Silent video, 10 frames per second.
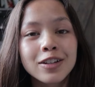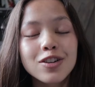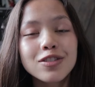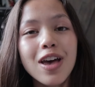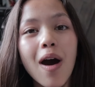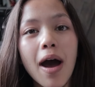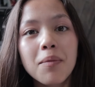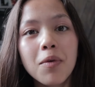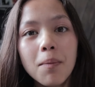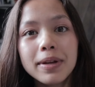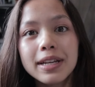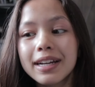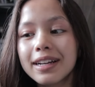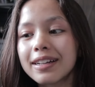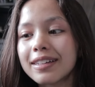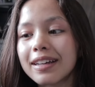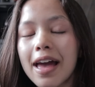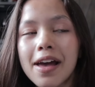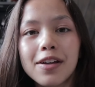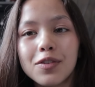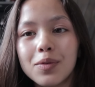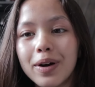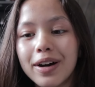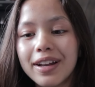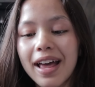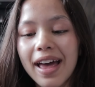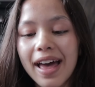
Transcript: turns out I won't be needing to get a new one.